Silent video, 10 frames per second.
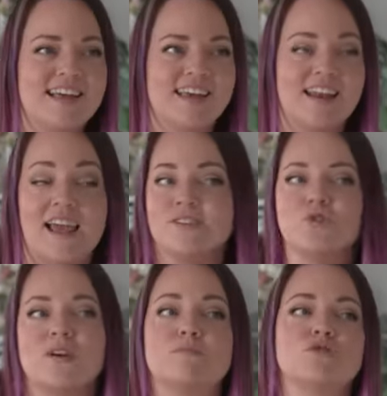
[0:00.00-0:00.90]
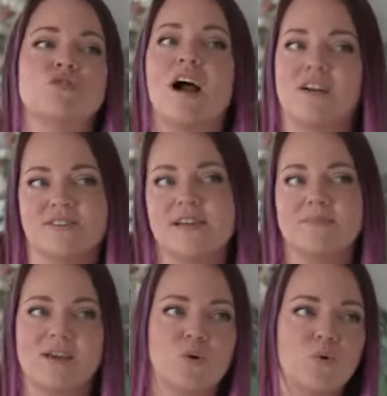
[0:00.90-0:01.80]
like an ice cream truck or
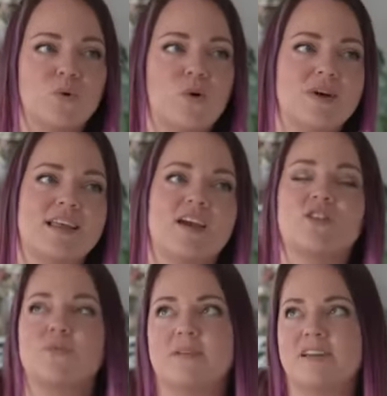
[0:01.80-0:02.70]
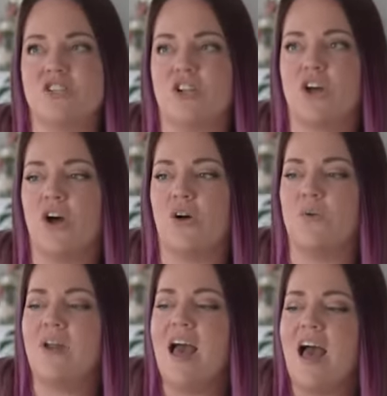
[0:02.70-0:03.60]
something cool or like a three-dimensional
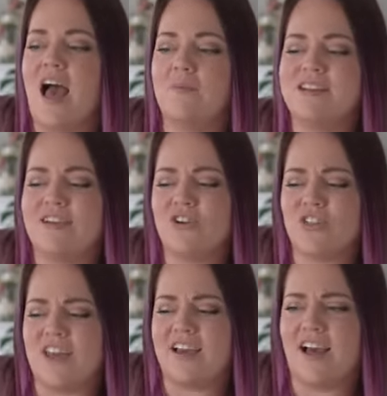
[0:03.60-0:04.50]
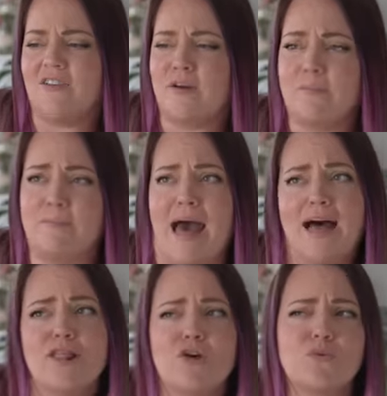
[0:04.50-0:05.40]
cone. I would never think of a
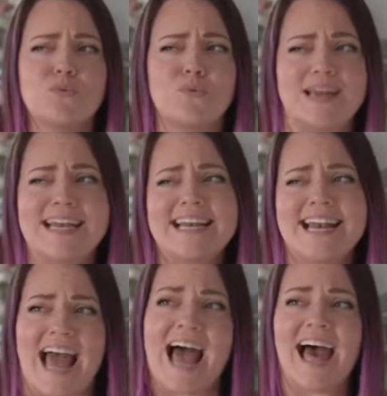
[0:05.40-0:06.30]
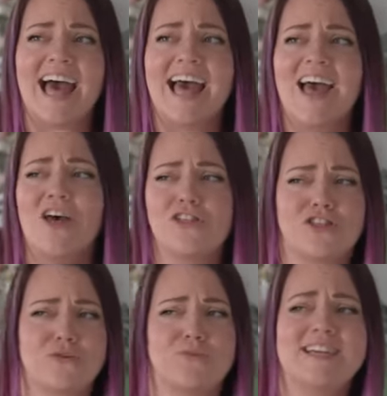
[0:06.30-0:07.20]
ballerina
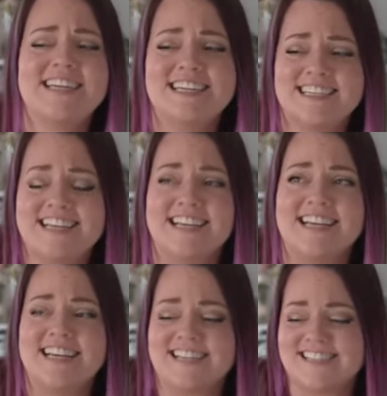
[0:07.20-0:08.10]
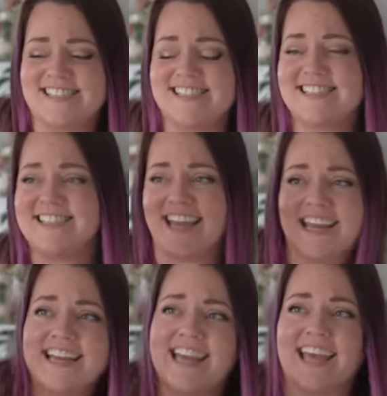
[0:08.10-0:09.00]
3D
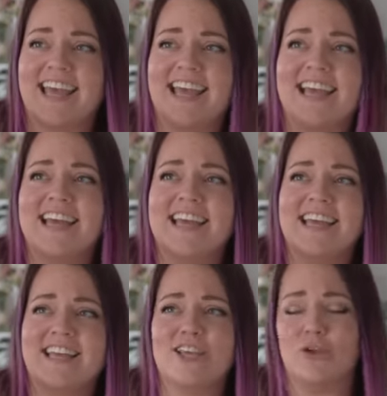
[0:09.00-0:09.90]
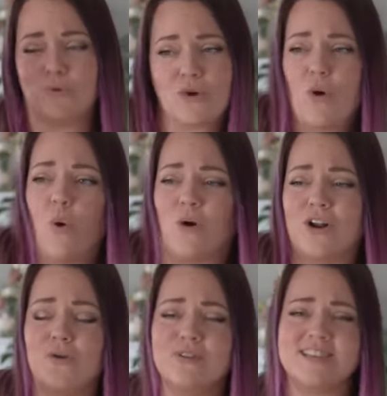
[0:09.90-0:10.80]
standing
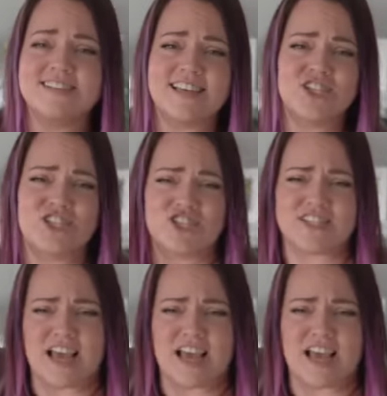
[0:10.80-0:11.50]
unicorn who looks like she's just